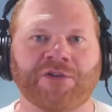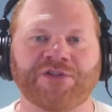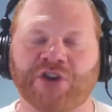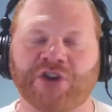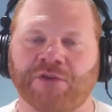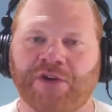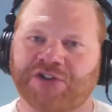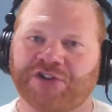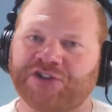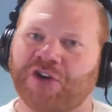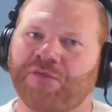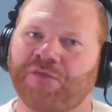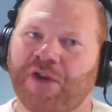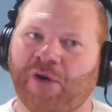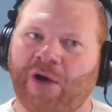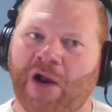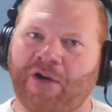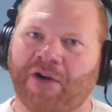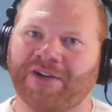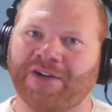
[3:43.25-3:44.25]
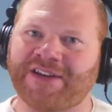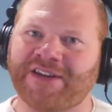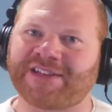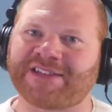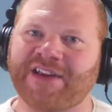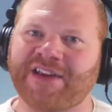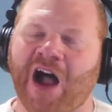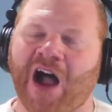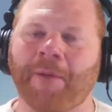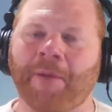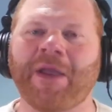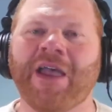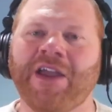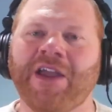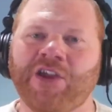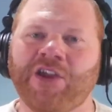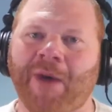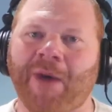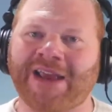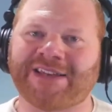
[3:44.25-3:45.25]
So if you're surfing around on desktop,
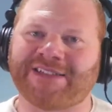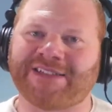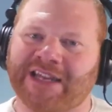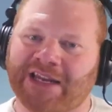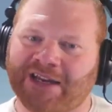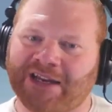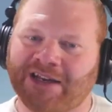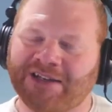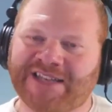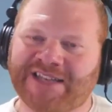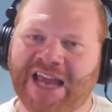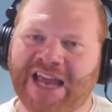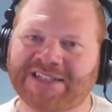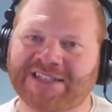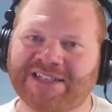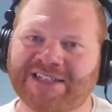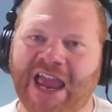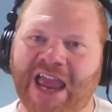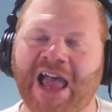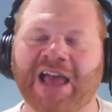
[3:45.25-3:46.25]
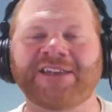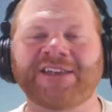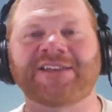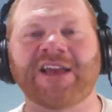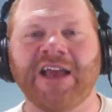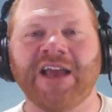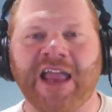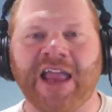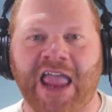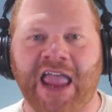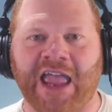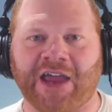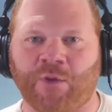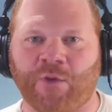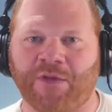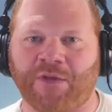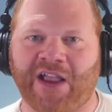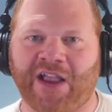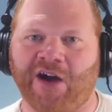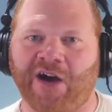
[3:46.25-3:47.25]
you might see text ads and
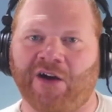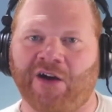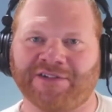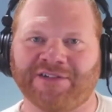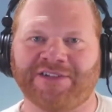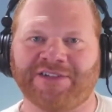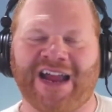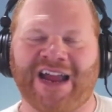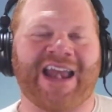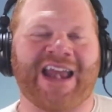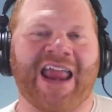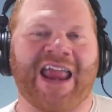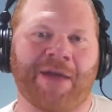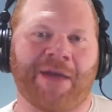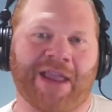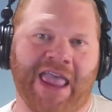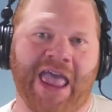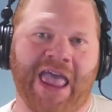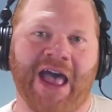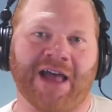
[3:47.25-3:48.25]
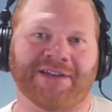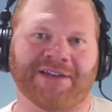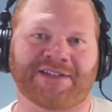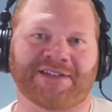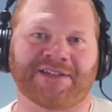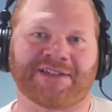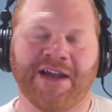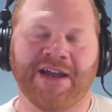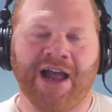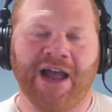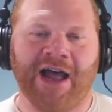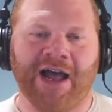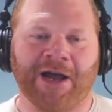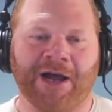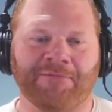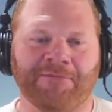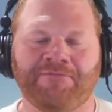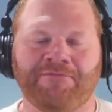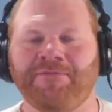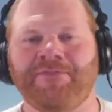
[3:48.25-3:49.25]
what they call dynamic ads
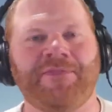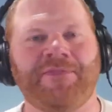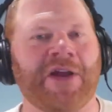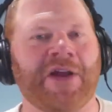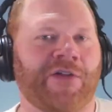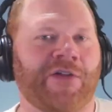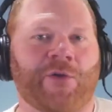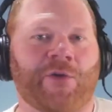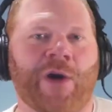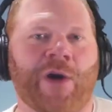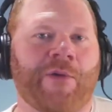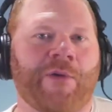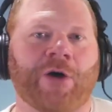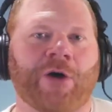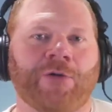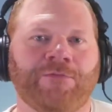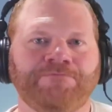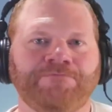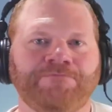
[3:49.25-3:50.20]
there in the right rail.